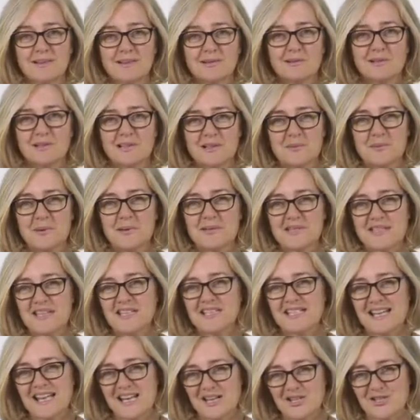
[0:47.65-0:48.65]
your little one's
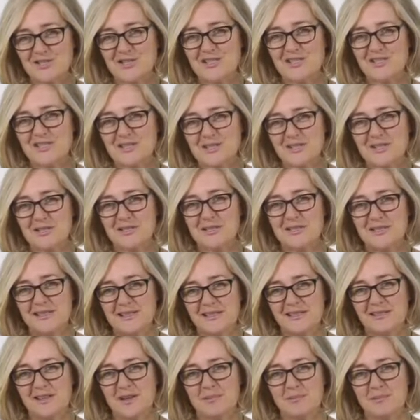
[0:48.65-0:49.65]
going to actually start to
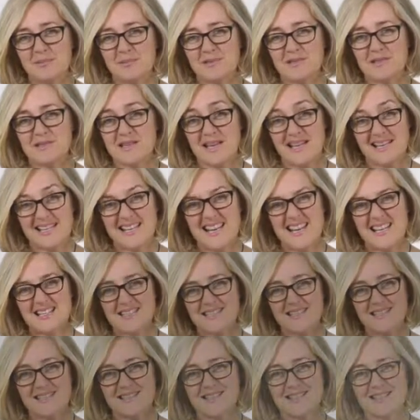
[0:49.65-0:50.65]
learn numbers and
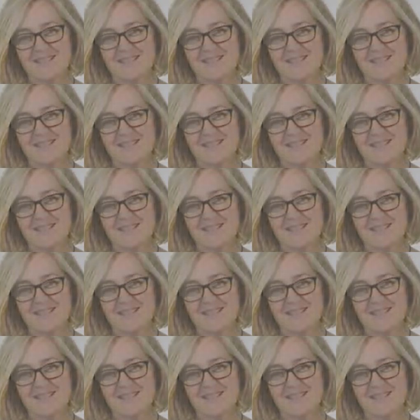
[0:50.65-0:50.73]
letters.